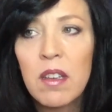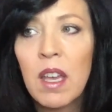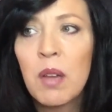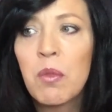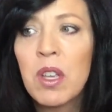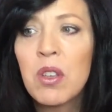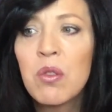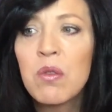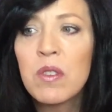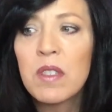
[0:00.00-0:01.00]
and we
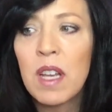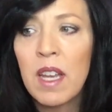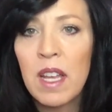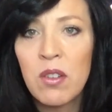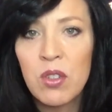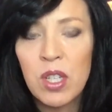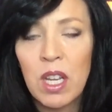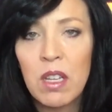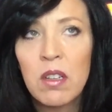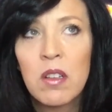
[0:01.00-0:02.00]
use that
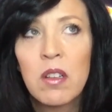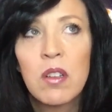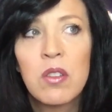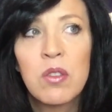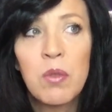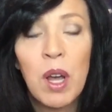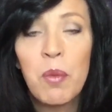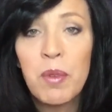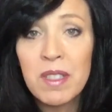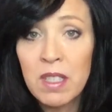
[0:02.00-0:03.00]
energy to help us